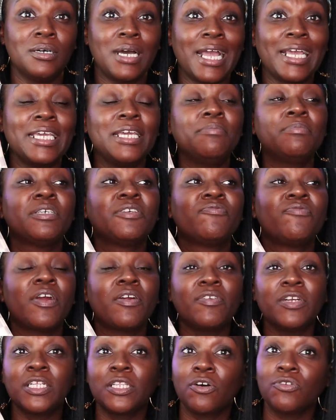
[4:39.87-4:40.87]
I keep this
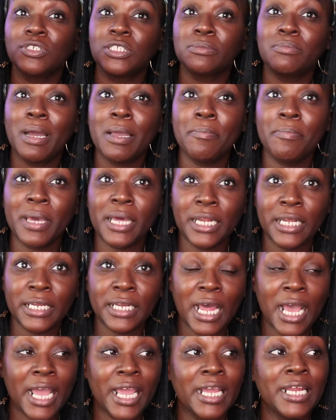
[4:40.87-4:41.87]
very close to my bed
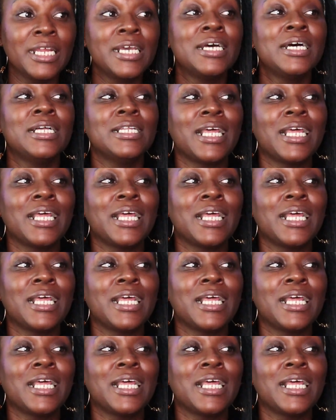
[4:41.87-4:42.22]
at night.